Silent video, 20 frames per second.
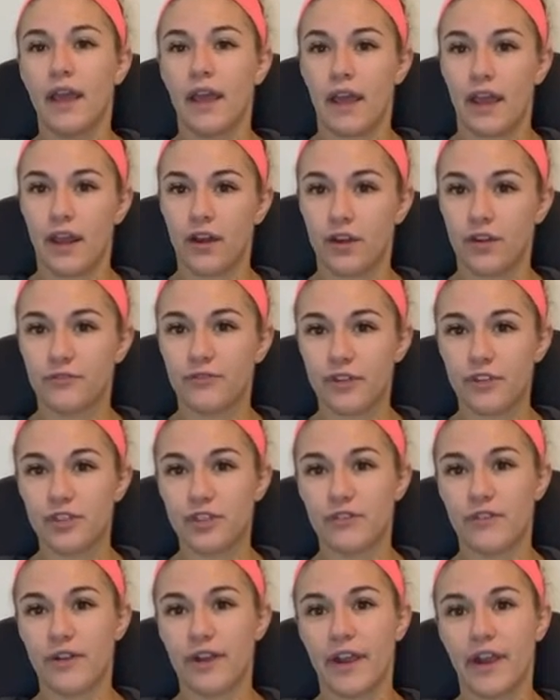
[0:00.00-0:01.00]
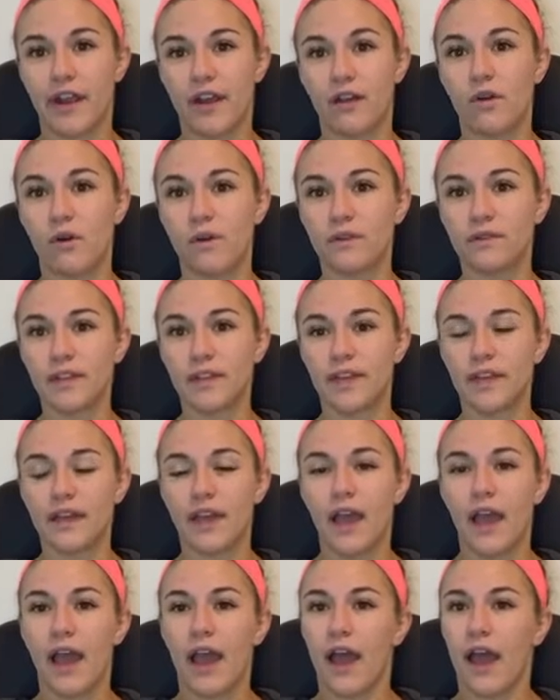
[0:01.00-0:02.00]
and her finish over Hannah
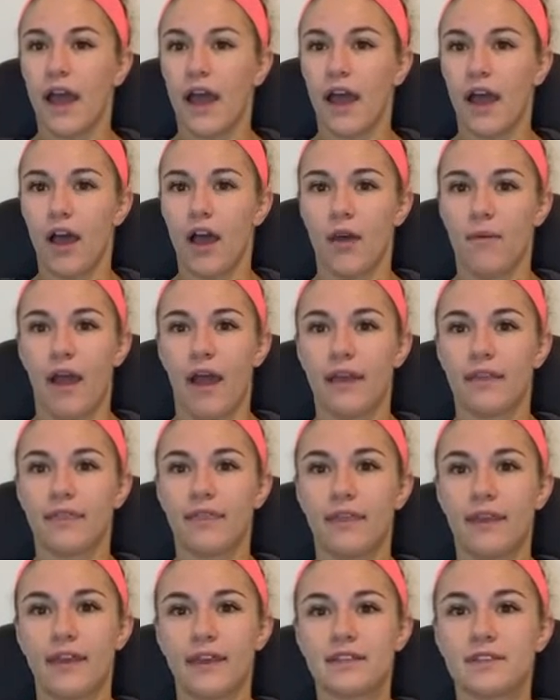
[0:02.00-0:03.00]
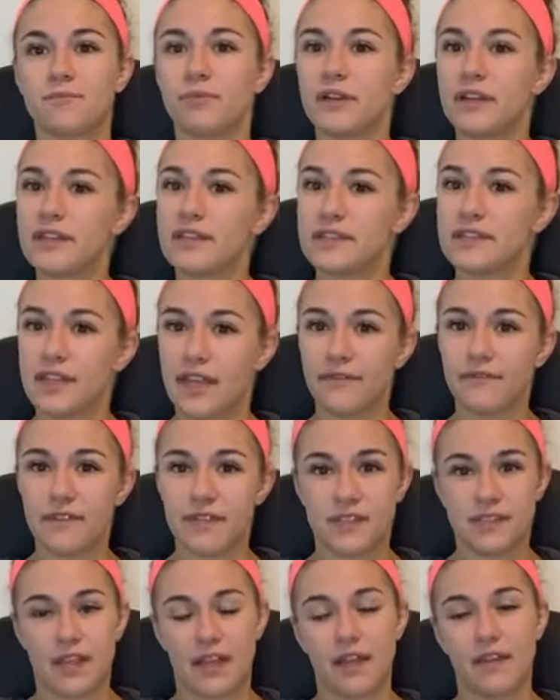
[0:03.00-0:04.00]
Goldy. Um, I think it's pretty safe to
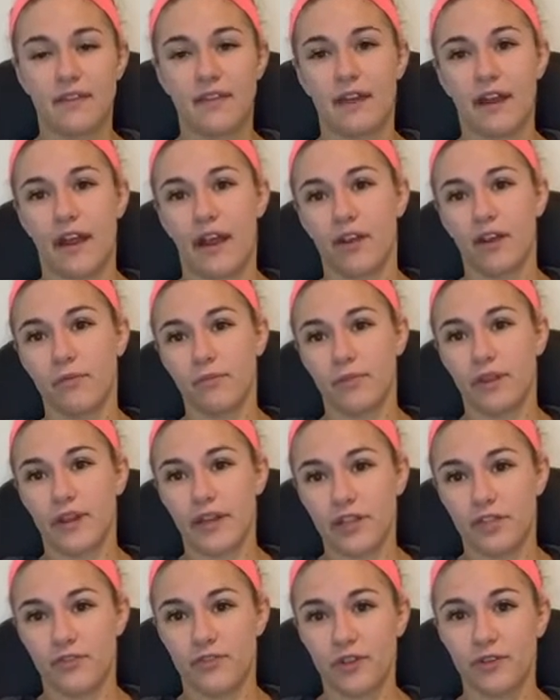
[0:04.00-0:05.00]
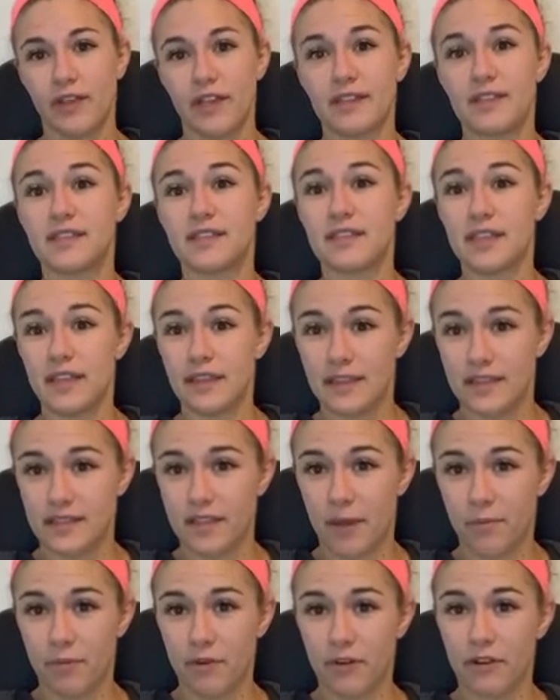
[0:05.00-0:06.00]
say that Erin Blanchfield has seen the
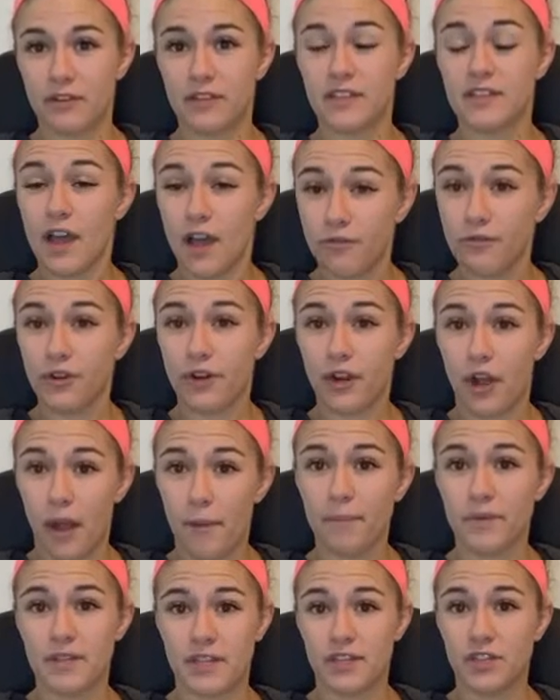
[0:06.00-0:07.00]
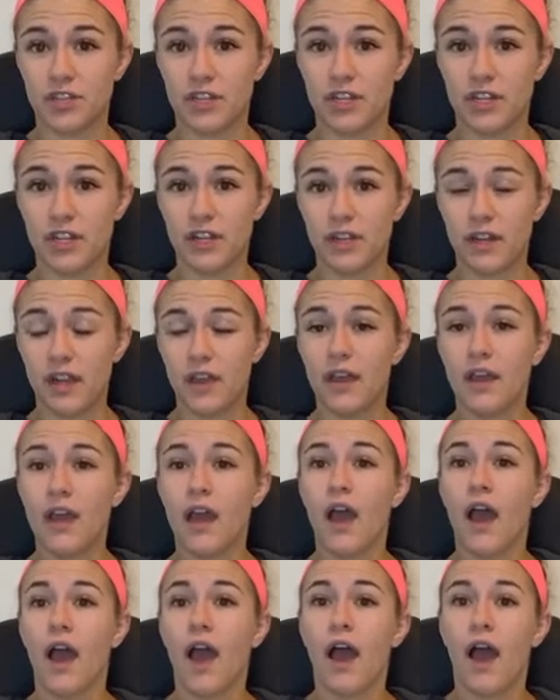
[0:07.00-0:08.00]
tougher the tougher competition
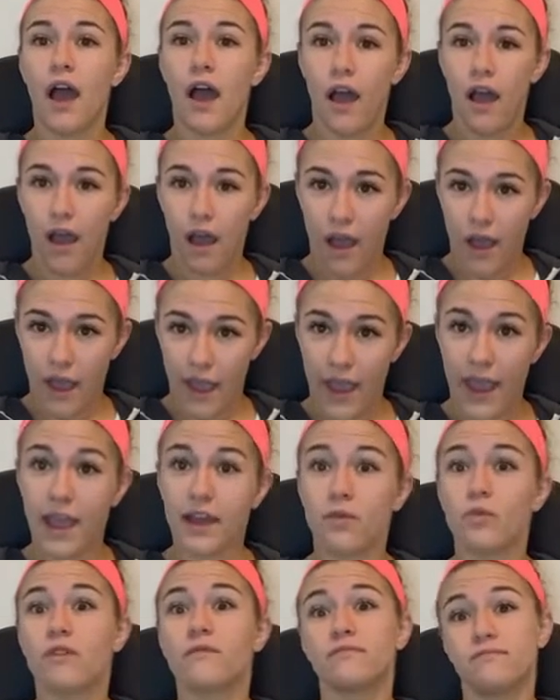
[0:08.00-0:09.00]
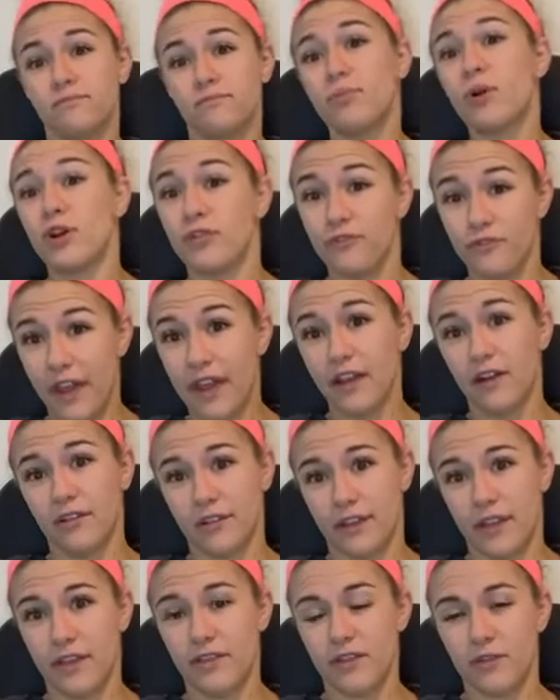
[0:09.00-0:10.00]
and
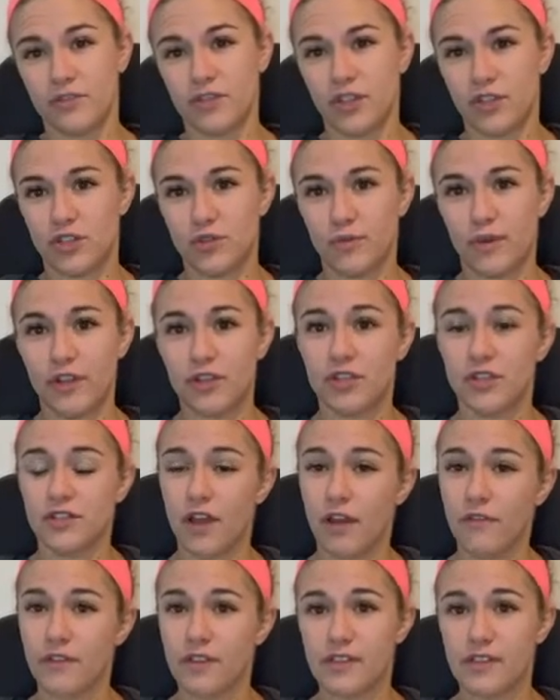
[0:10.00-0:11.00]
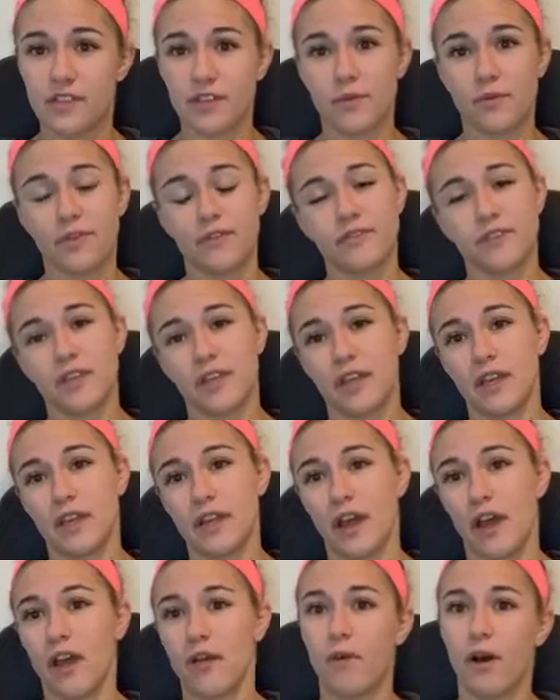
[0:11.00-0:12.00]
prevailed in those situations. Obviously, we've seen
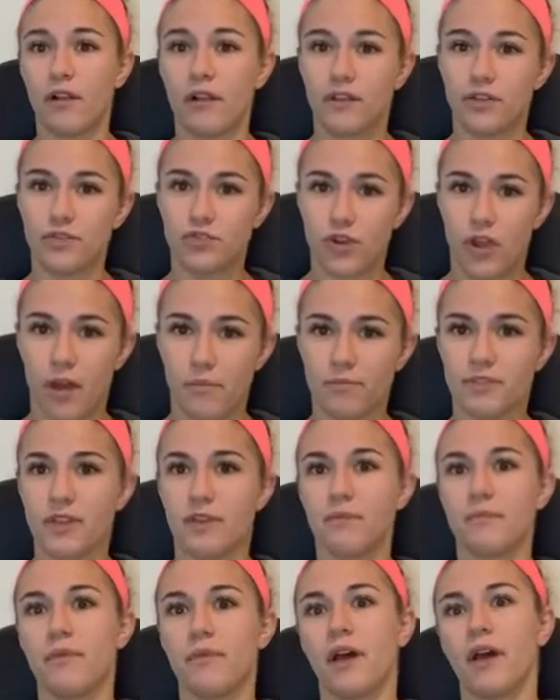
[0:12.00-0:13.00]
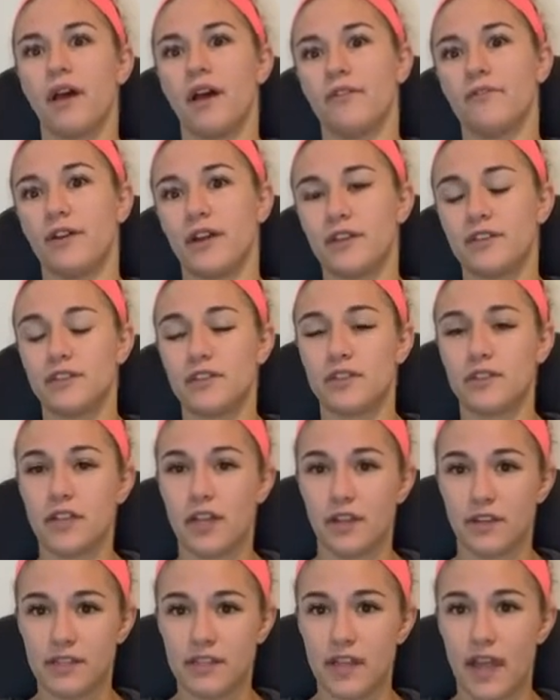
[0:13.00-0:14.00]
uh, Molly drop some uh, fights to
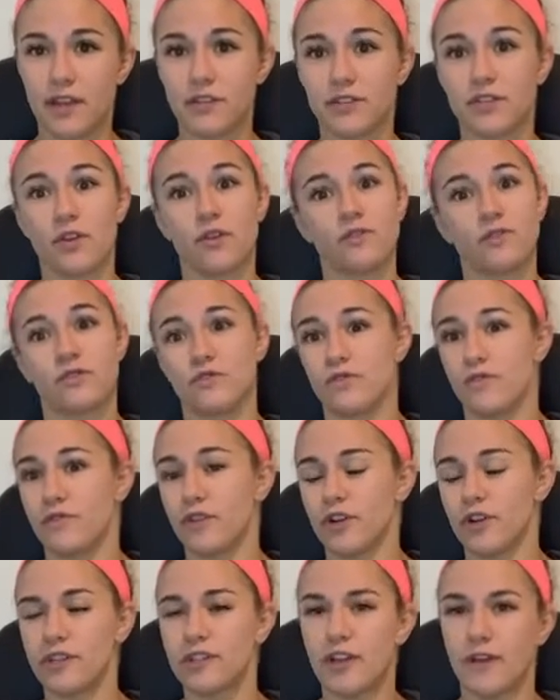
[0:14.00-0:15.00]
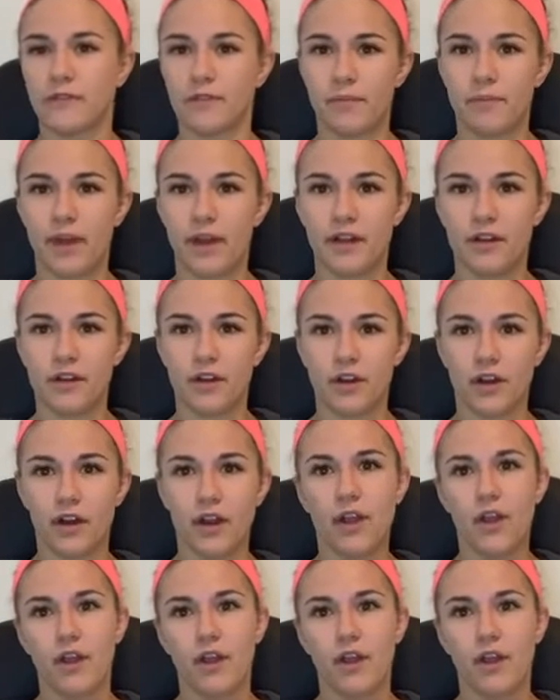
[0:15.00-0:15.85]
Taila Santos, who's a very tough competitor,